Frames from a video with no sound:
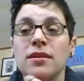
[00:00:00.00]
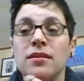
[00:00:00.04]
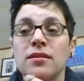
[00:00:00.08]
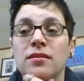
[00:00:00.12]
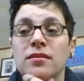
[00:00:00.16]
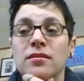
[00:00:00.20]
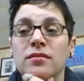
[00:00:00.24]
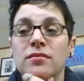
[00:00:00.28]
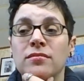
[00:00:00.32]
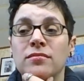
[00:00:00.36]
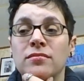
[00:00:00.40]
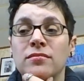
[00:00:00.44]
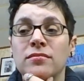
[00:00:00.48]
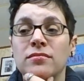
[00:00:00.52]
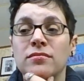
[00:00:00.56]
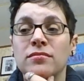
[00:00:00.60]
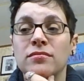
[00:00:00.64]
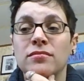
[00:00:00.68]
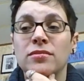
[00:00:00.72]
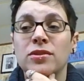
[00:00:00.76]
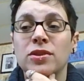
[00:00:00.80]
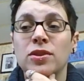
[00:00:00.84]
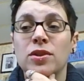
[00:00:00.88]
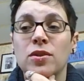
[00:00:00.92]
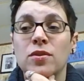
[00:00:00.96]
Um,
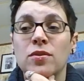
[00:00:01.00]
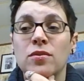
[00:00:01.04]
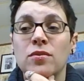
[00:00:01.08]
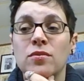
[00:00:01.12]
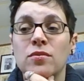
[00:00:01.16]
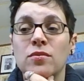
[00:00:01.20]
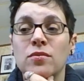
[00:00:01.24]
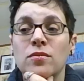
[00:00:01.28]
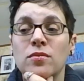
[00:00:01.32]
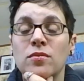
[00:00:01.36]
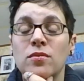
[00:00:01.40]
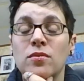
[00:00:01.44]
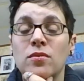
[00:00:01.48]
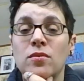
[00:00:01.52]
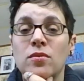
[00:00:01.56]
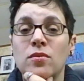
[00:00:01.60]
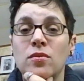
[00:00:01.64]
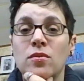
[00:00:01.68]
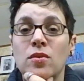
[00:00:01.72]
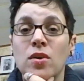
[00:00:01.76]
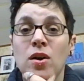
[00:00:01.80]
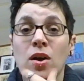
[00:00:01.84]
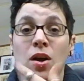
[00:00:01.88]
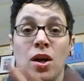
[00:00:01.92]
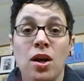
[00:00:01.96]
so
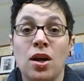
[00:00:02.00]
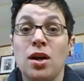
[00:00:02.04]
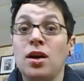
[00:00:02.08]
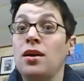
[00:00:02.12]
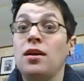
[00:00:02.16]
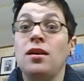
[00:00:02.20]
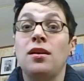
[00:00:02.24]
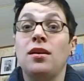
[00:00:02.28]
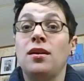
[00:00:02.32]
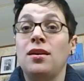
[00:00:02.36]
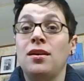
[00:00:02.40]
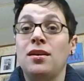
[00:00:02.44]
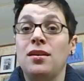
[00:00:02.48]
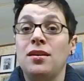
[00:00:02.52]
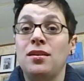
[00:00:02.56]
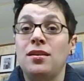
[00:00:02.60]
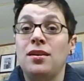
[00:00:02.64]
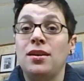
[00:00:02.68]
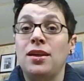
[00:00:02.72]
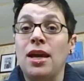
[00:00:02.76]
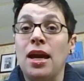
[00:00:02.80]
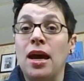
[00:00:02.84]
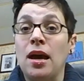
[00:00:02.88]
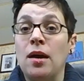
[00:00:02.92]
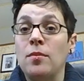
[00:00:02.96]

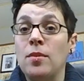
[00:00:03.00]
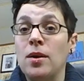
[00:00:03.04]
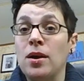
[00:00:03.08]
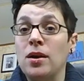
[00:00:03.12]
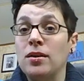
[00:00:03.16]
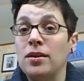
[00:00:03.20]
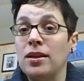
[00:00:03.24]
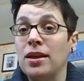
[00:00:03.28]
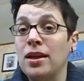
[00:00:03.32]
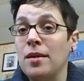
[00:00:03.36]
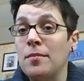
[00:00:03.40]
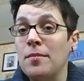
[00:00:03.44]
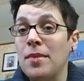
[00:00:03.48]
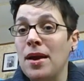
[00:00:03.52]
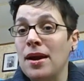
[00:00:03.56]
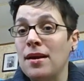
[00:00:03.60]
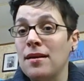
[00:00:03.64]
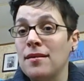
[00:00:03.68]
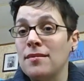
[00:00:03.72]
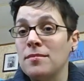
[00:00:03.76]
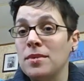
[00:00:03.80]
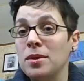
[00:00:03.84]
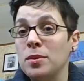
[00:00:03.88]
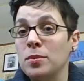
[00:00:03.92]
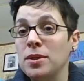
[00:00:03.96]
yeah, apparently I'm back
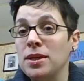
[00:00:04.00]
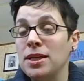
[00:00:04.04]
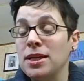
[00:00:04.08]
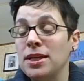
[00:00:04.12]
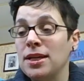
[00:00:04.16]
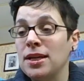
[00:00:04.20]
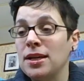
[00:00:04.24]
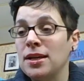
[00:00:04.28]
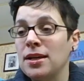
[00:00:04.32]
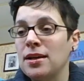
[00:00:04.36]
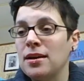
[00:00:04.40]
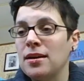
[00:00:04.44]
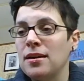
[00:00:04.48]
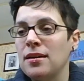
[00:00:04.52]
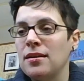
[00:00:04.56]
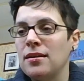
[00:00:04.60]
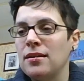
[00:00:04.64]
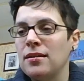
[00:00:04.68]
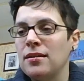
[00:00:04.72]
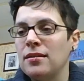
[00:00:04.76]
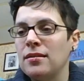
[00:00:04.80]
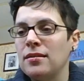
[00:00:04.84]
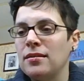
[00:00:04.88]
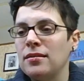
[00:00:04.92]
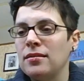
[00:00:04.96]
on my reading kick.
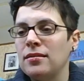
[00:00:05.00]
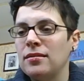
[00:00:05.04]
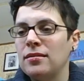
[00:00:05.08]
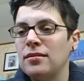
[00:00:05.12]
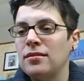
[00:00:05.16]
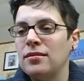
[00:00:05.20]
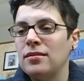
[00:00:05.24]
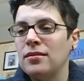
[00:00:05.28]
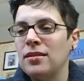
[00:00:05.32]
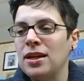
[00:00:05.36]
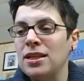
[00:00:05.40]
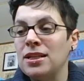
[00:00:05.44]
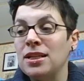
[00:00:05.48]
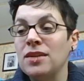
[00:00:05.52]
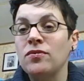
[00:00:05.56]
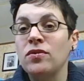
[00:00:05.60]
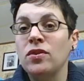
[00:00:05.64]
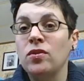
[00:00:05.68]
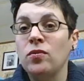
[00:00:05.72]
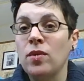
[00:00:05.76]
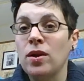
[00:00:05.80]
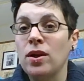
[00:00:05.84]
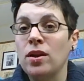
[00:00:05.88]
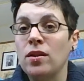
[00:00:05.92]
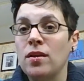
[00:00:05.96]
Uh, I
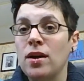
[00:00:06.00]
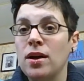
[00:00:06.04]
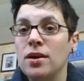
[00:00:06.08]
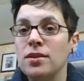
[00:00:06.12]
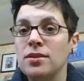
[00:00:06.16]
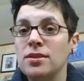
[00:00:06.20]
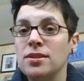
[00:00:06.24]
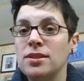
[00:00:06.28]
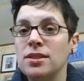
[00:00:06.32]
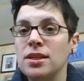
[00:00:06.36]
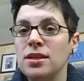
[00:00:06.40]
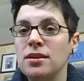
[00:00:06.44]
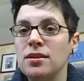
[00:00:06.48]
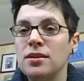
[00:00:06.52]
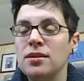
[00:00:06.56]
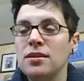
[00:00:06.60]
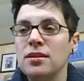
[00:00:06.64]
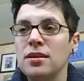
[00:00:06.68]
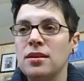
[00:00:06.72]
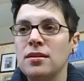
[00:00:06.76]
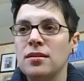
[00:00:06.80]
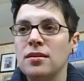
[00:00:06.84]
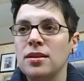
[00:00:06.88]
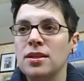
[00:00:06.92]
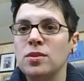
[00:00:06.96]
definitely read a lot this
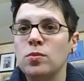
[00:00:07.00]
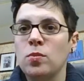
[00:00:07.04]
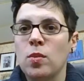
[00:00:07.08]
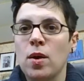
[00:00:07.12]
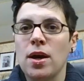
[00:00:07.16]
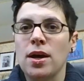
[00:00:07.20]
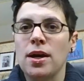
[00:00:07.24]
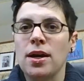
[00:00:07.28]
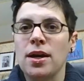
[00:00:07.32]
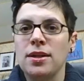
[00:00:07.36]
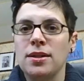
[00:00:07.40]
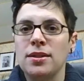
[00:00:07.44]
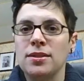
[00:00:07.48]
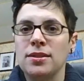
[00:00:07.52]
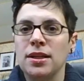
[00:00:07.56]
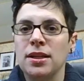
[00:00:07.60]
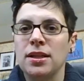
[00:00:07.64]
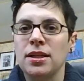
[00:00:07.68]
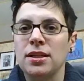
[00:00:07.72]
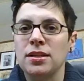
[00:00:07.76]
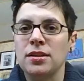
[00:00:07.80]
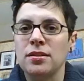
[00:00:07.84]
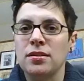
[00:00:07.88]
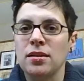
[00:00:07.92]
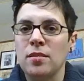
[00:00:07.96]
year. Uh, it's why I
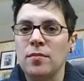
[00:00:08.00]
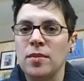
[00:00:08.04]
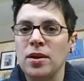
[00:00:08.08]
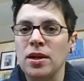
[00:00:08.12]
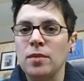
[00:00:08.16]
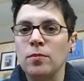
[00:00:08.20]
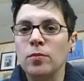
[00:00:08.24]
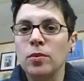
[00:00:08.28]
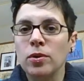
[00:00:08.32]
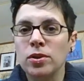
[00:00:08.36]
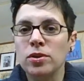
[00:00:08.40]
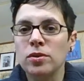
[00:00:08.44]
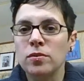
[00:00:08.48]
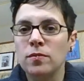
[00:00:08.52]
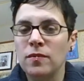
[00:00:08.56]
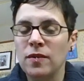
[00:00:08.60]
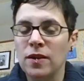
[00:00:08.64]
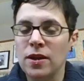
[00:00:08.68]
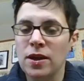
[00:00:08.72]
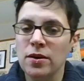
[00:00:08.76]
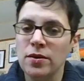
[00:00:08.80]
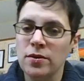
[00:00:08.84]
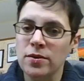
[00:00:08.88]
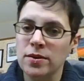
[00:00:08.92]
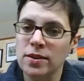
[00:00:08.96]
decided to start making booktube
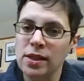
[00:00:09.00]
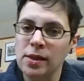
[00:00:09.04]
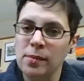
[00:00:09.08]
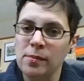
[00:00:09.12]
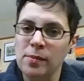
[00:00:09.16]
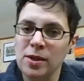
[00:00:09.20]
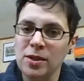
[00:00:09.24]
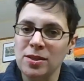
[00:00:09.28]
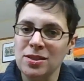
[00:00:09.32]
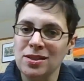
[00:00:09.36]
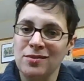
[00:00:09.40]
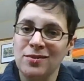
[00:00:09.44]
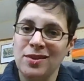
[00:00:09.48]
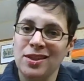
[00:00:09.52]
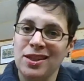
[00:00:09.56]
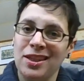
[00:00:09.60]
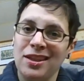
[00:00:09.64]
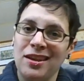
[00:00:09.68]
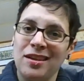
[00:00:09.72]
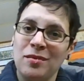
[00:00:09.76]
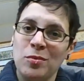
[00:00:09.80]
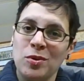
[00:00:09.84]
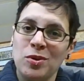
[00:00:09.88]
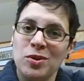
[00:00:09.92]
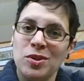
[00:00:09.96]
videos, um, because I really
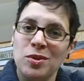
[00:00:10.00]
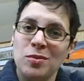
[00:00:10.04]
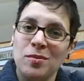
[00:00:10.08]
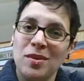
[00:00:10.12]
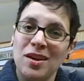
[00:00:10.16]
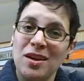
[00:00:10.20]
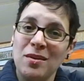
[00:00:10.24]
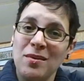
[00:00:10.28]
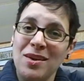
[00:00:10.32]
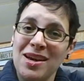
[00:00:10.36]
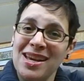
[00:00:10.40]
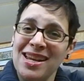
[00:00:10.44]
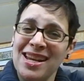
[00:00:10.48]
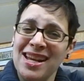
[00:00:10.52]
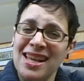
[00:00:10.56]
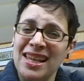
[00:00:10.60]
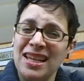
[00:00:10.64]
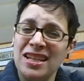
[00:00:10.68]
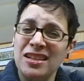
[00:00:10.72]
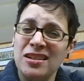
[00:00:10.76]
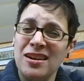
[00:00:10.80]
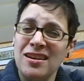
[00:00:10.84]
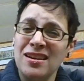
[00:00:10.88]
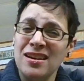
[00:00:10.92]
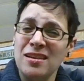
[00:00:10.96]
like booktube anyway, and I
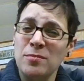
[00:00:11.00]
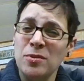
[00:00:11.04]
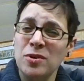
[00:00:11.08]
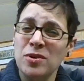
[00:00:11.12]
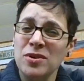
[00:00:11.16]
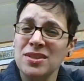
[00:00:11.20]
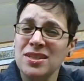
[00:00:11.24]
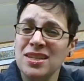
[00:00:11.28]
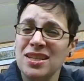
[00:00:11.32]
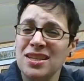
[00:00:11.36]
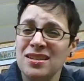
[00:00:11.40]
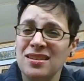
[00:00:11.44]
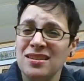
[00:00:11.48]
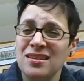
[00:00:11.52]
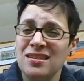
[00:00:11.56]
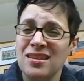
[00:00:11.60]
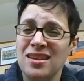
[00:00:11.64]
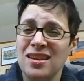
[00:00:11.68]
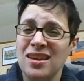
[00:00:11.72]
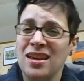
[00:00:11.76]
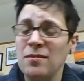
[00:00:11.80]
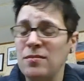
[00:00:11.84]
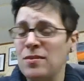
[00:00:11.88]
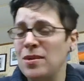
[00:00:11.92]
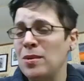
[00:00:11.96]
like talking books, and
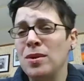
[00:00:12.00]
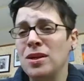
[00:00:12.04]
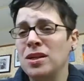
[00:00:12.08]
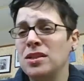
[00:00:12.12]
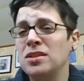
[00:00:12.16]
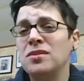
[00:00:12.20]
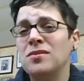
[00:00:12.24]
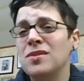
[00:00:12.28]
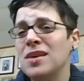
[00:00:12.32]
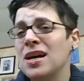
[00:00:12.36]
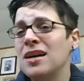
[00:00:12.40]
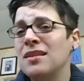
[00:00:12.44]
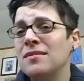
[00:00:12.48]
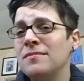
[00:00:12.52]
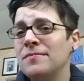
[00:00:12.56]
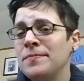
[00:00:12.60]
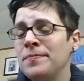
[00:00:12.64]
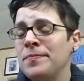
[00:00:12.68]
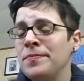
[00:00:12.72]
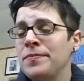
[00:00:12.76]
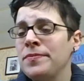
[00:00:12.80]
it gave me a way to do that.